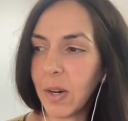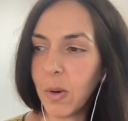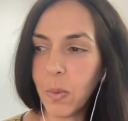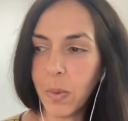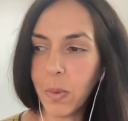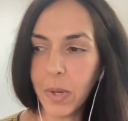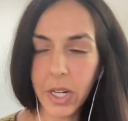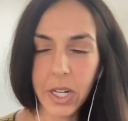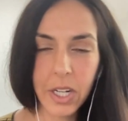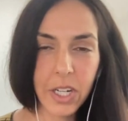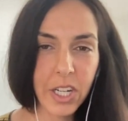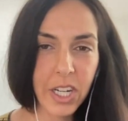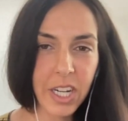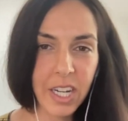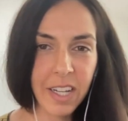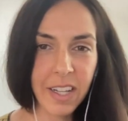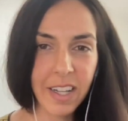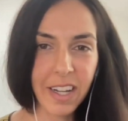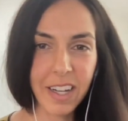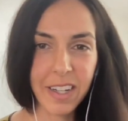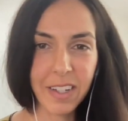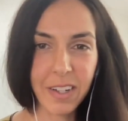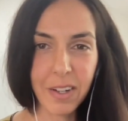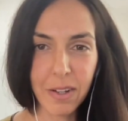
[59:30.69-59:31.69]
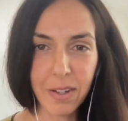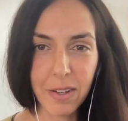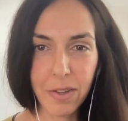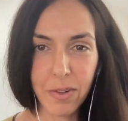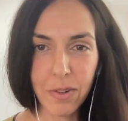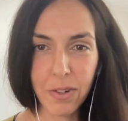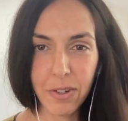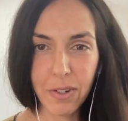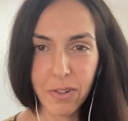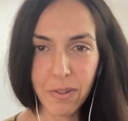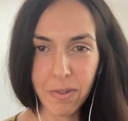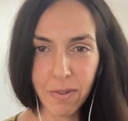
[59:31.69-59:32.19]
a worksheet that goes
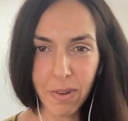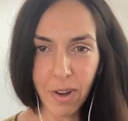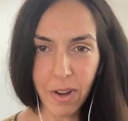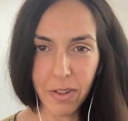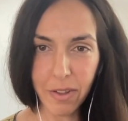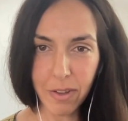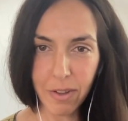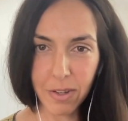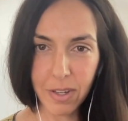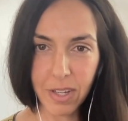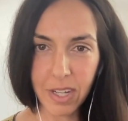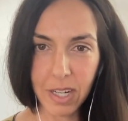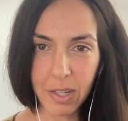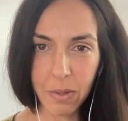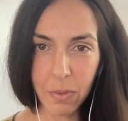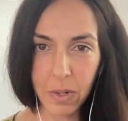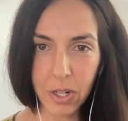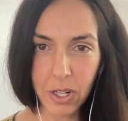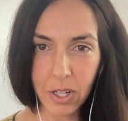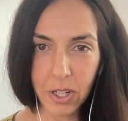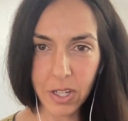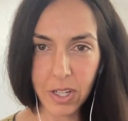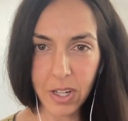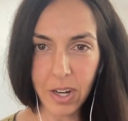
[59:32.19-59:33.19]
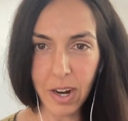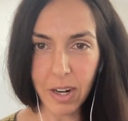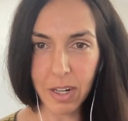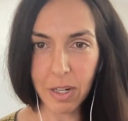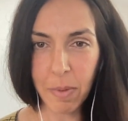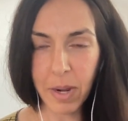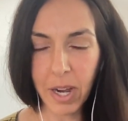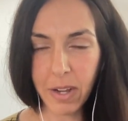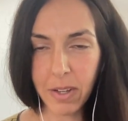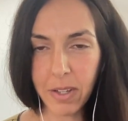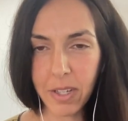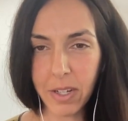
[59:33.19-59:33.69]
through all those things we just talked
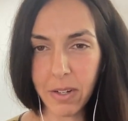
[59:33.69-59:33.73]
about.